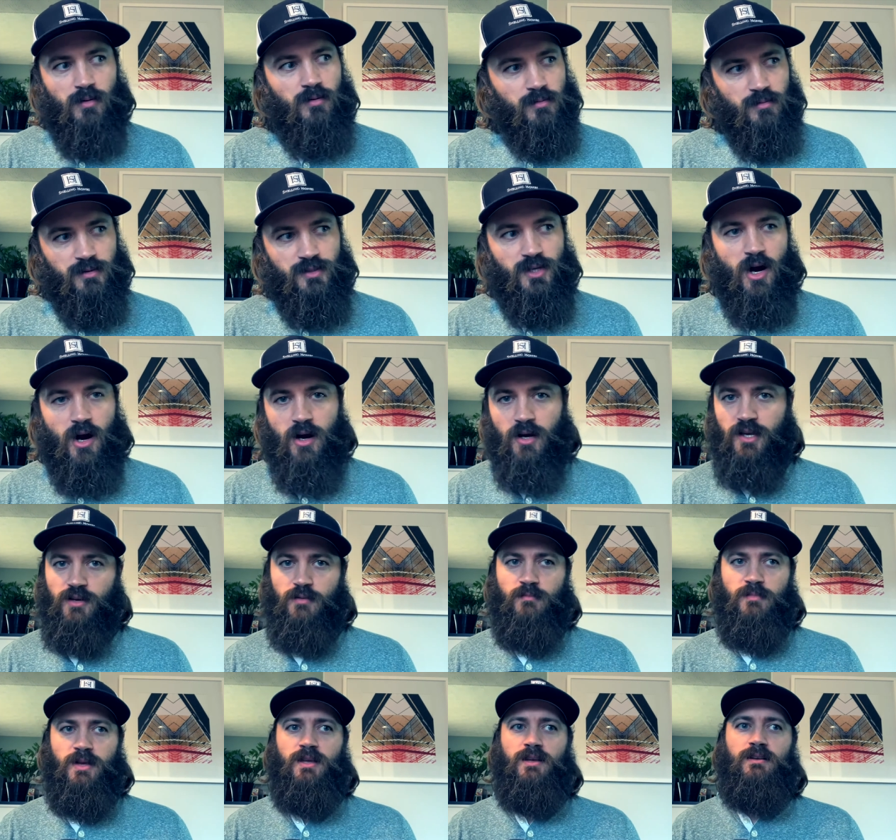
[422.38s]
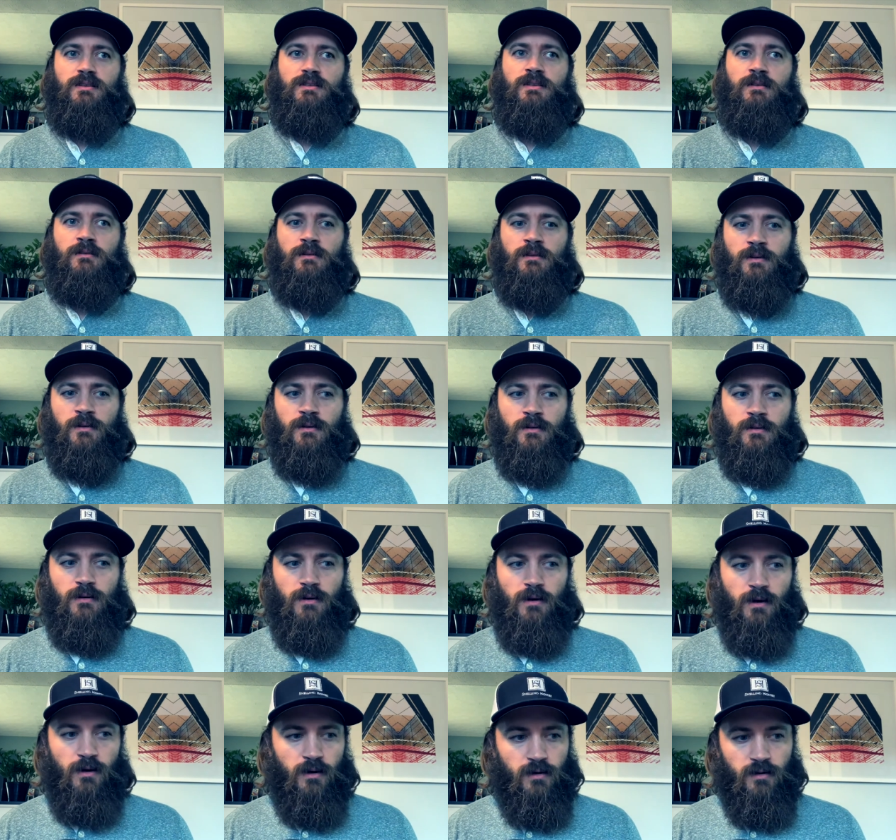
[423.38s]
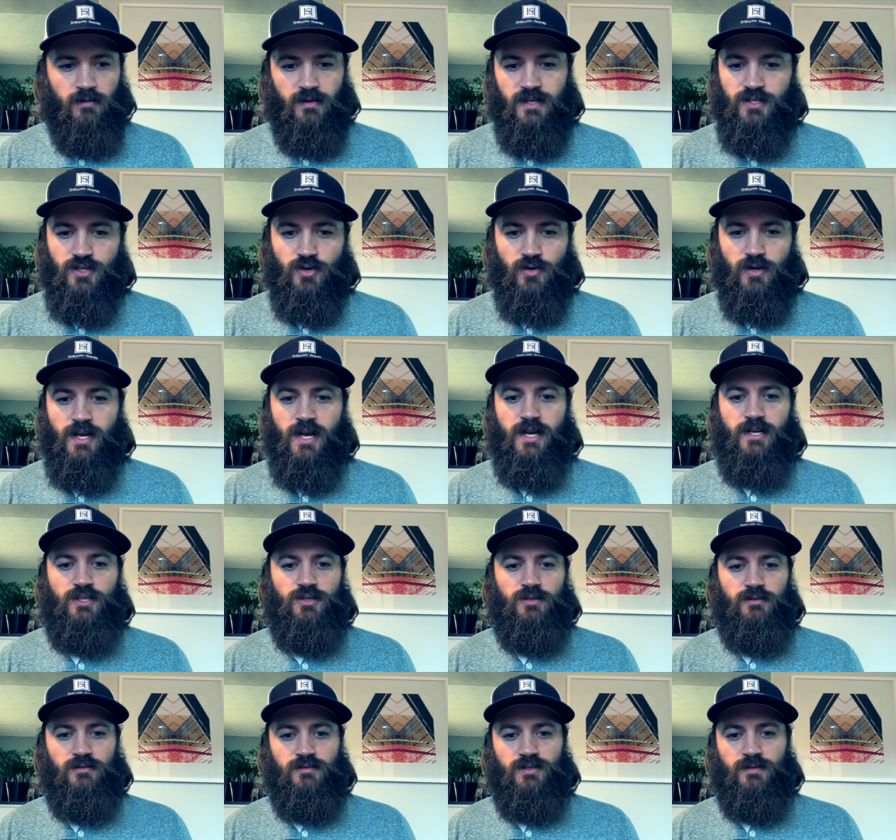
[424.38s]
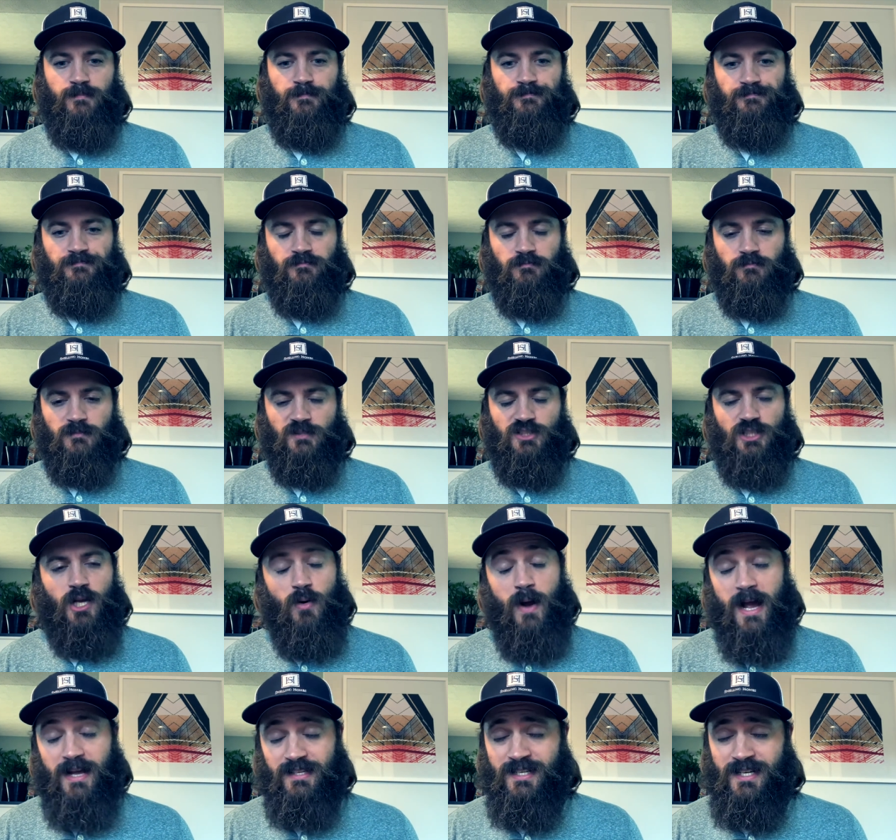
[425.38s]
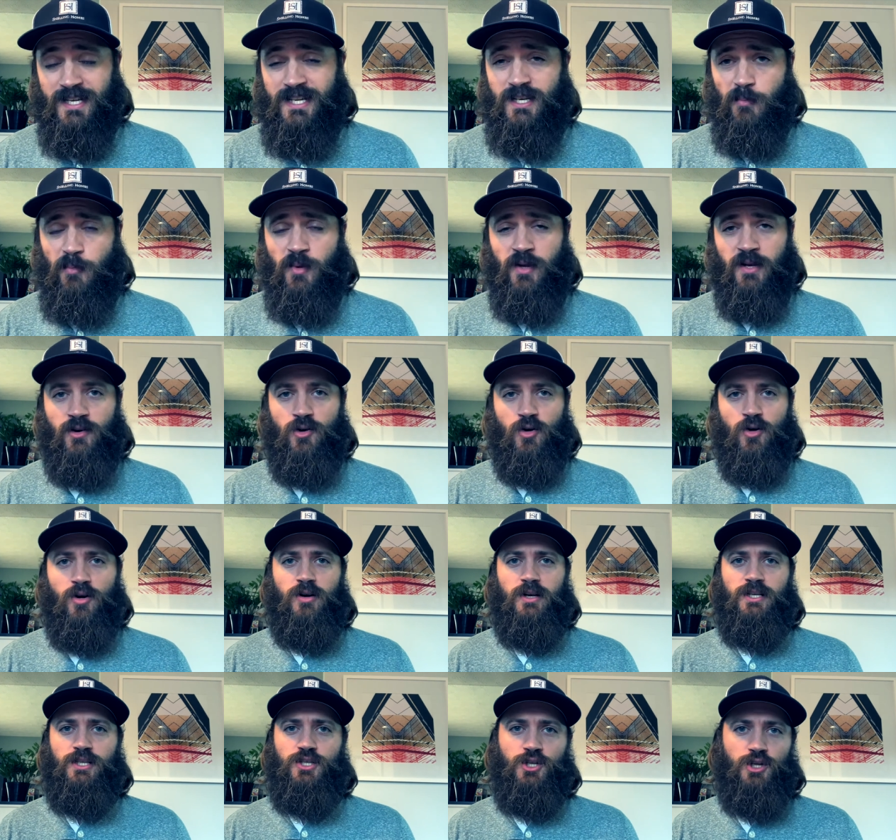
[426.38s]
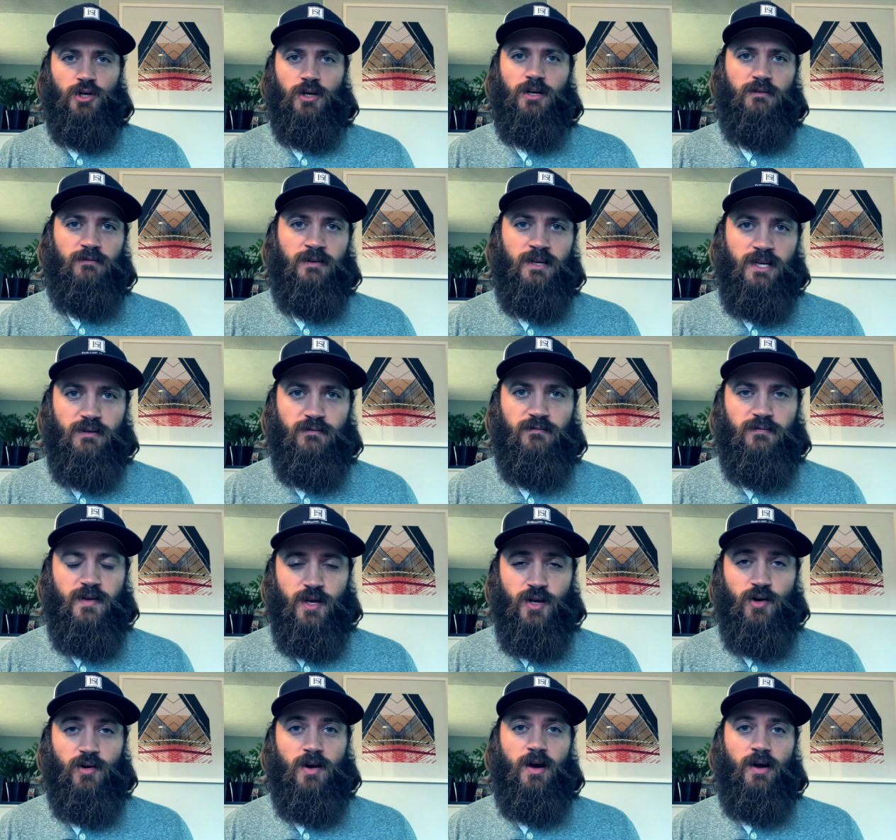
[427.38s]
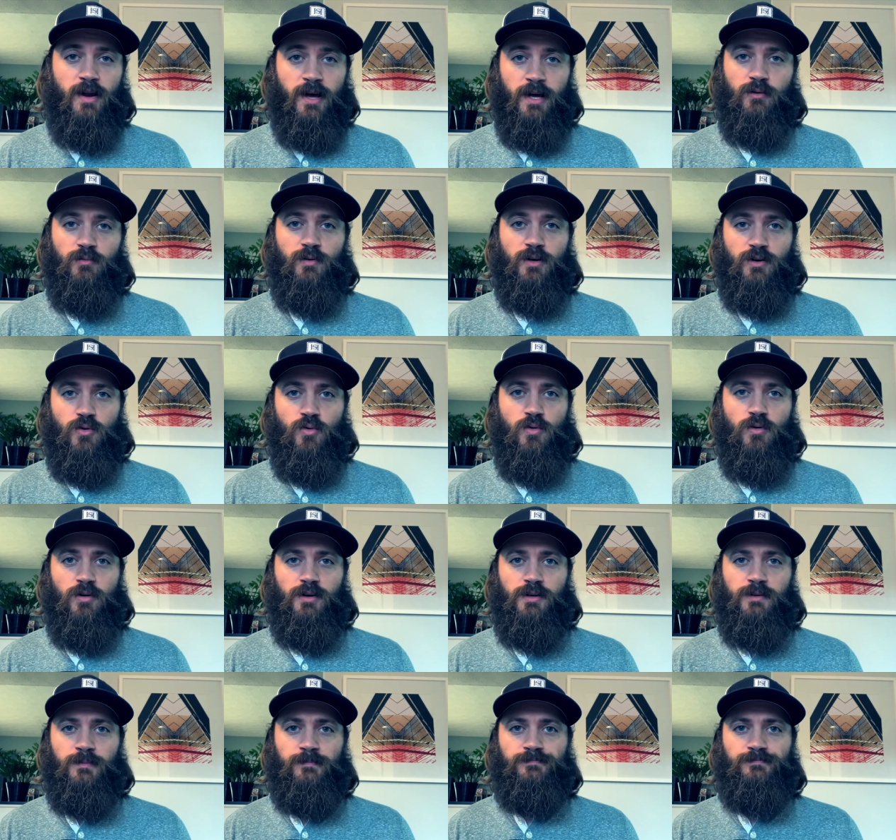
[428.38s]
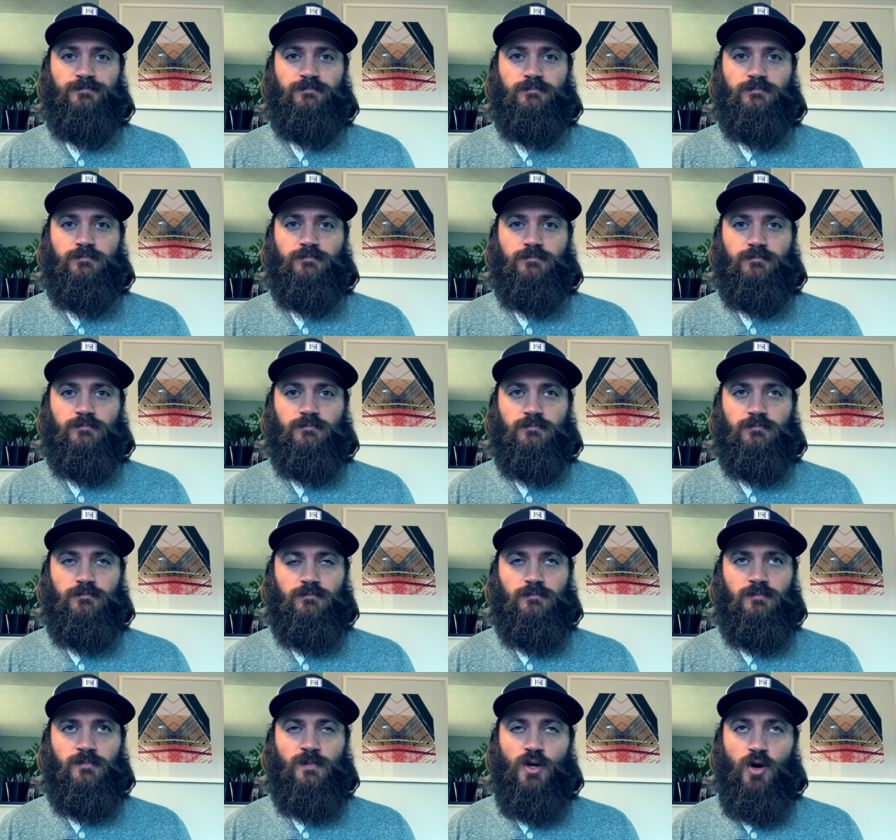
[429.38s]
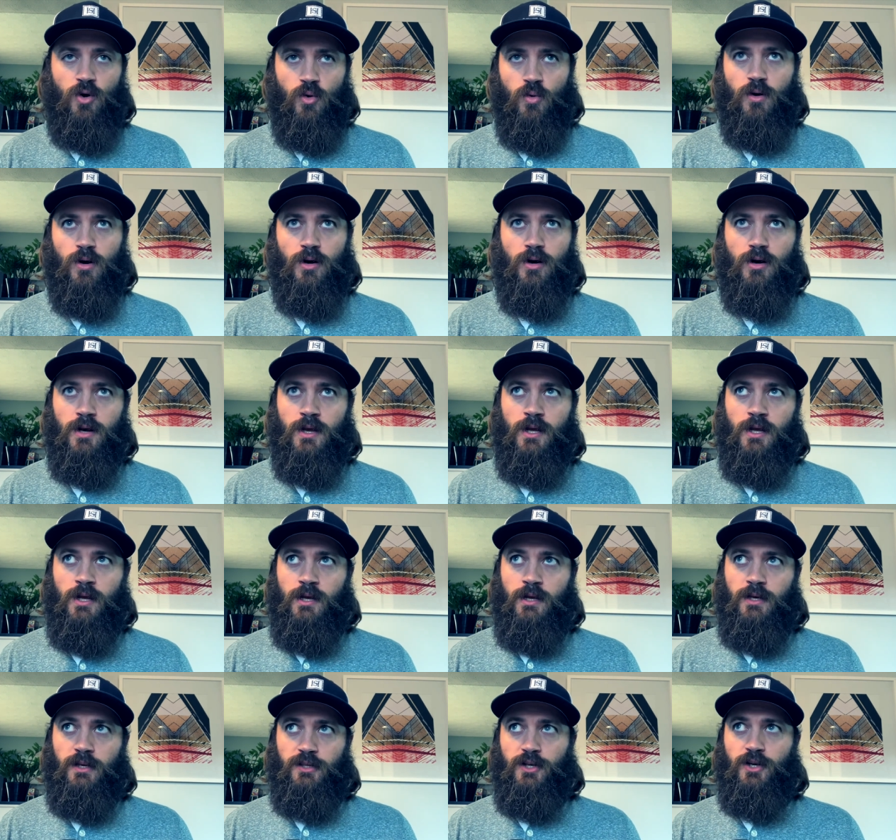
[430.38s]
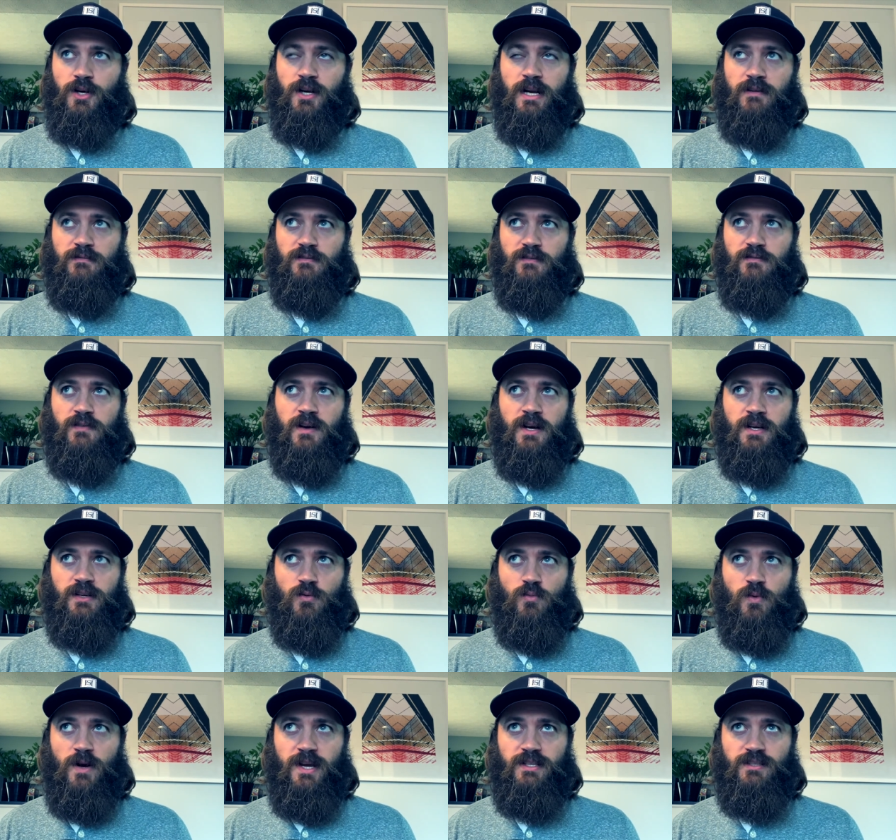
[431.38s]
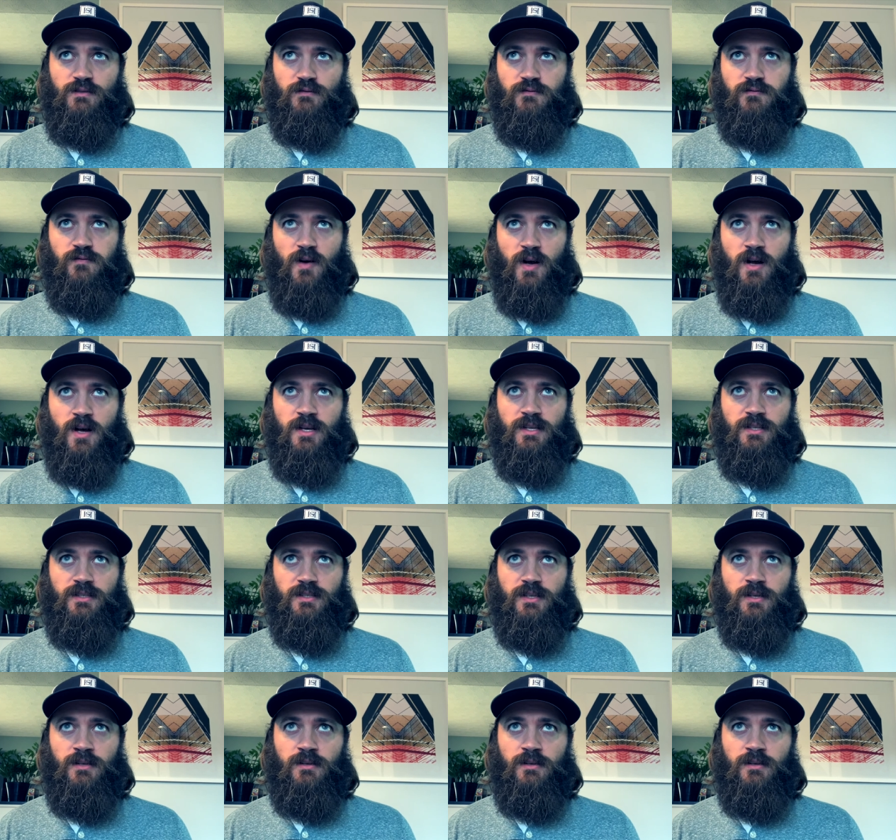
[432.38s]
document uh, these creations. So, as an independent artist, you're going to need to figure out how to record, or you're going to have to find a way to fund